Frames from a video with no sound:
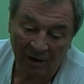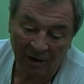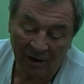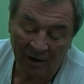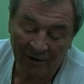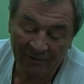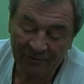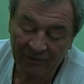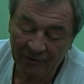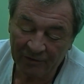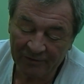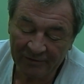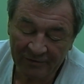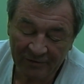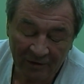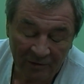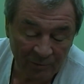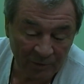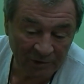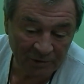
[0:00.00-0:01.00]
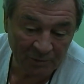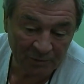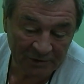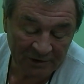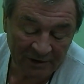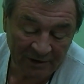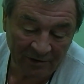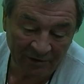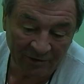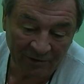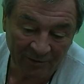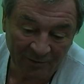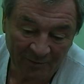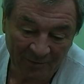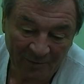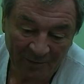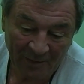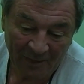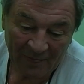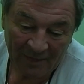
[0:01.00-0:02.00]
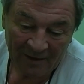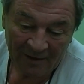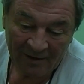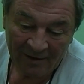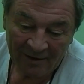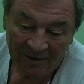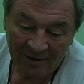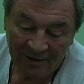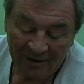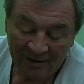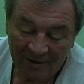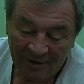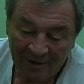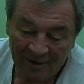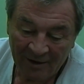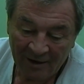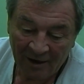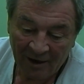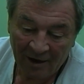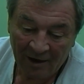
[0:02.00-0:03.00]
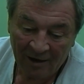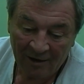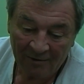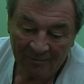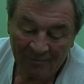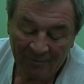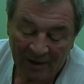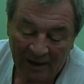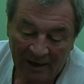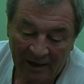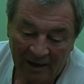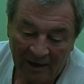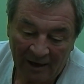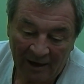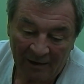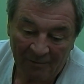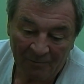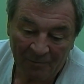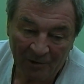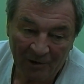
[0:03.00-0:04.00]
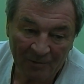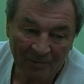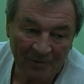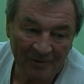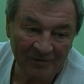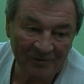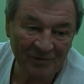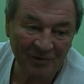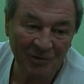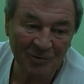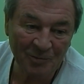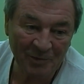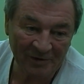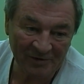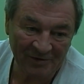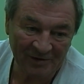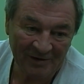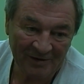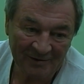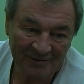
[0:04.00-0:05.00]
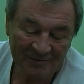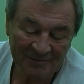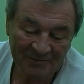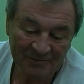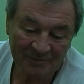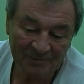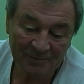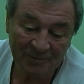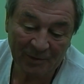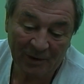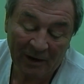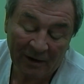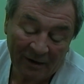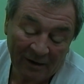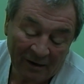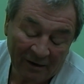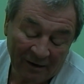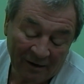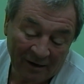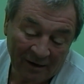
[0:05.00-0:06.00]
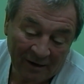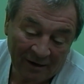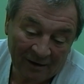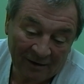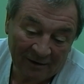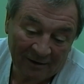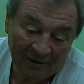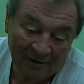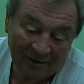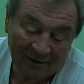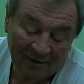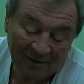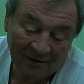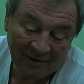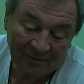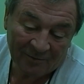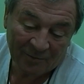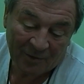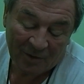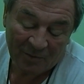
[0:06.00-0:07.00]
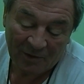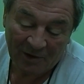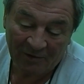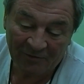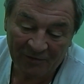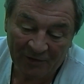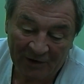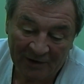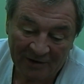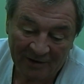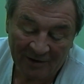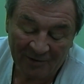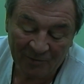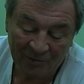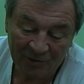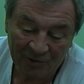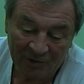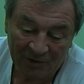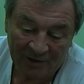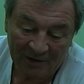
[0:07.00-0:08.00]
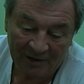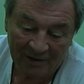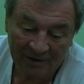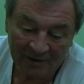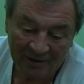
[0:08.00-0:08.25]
I've got so much material, and Purple is so busy, but maybe I'll find time to do it.